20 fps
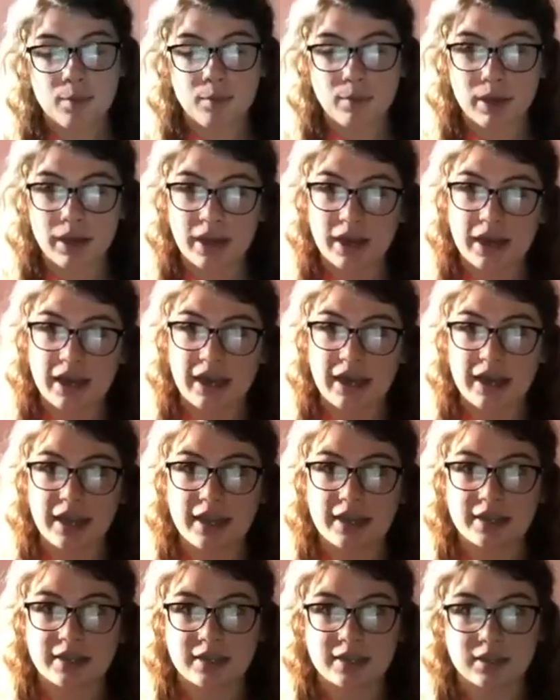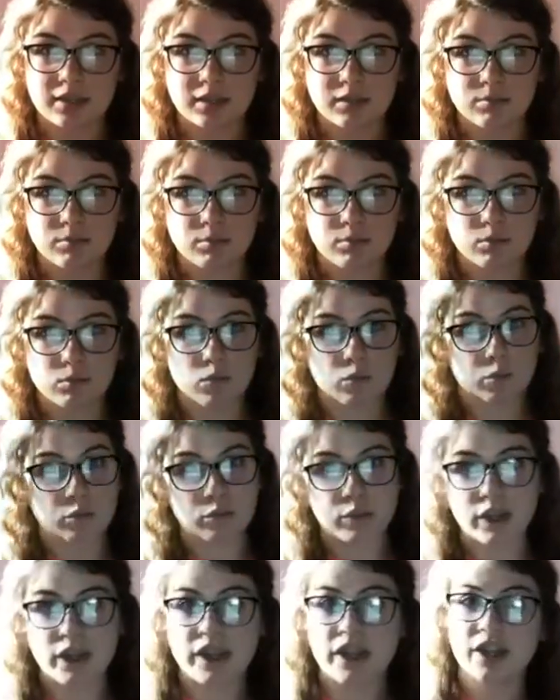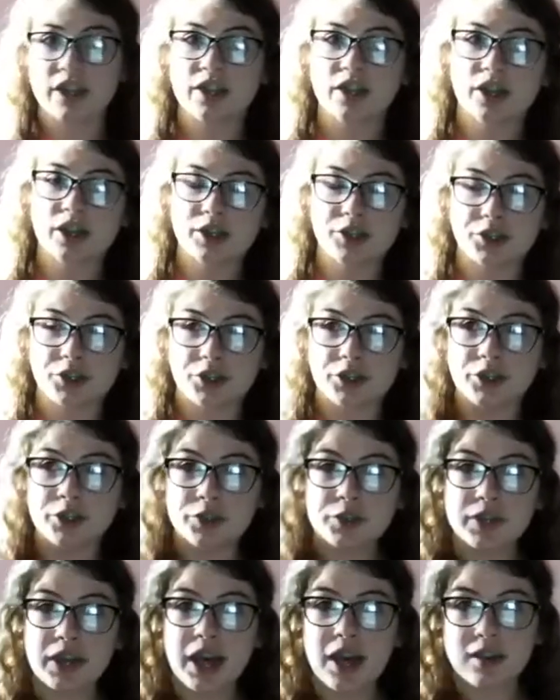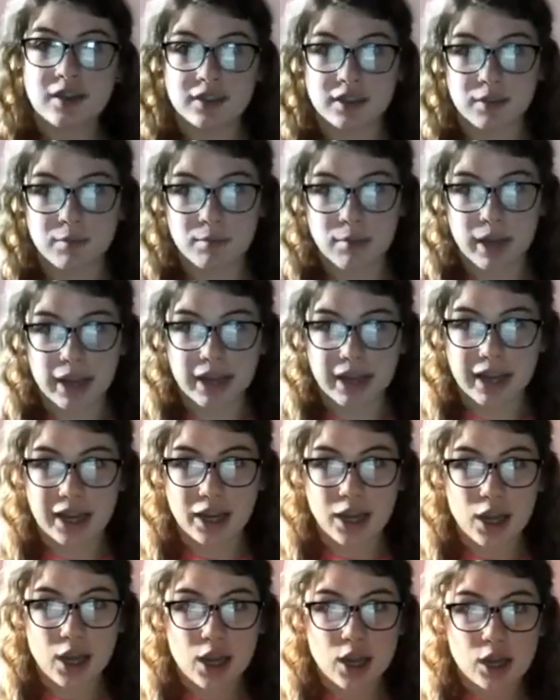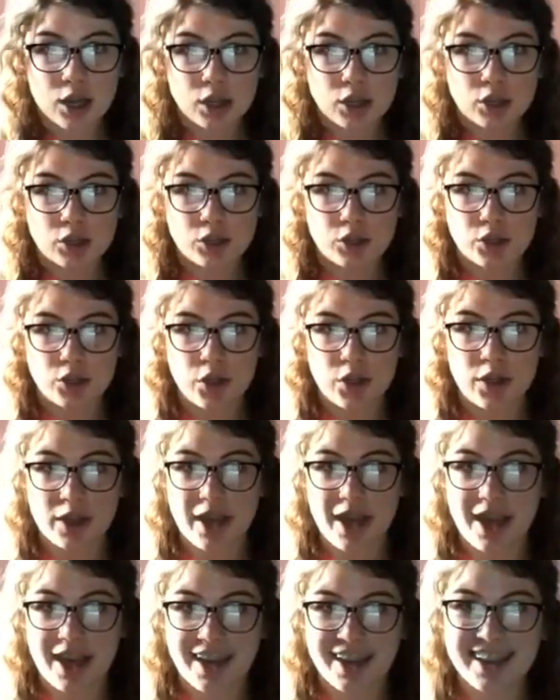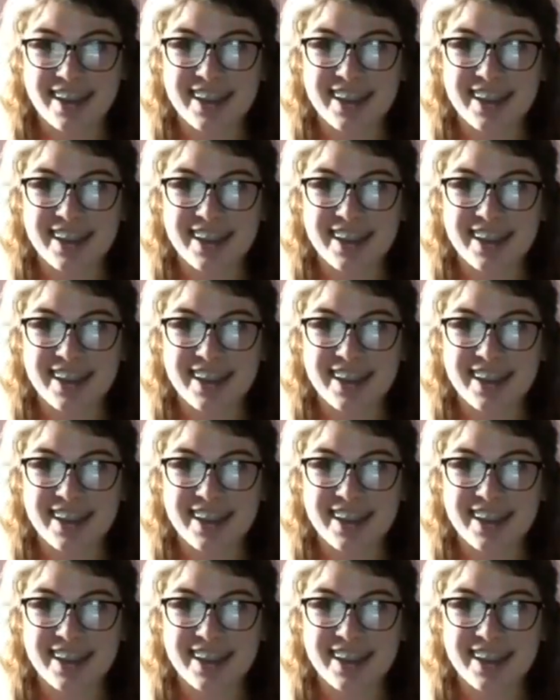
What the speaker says: but it's really good to tell somebody so that...